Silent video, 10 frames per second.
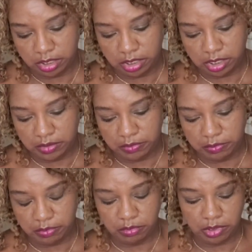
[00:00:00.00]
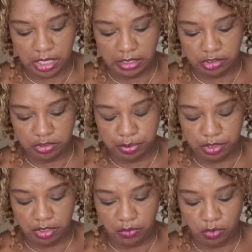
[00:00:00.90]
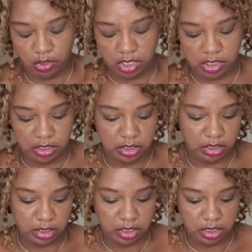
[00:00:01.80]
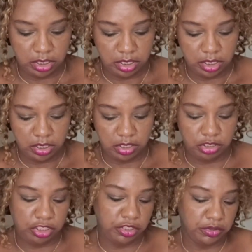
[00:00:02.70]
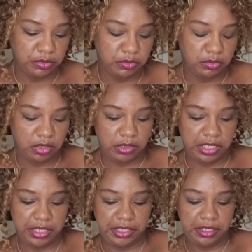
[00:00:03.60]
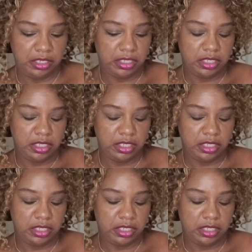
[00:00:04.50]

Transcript: I'll just put it on 1 or 2. Okay,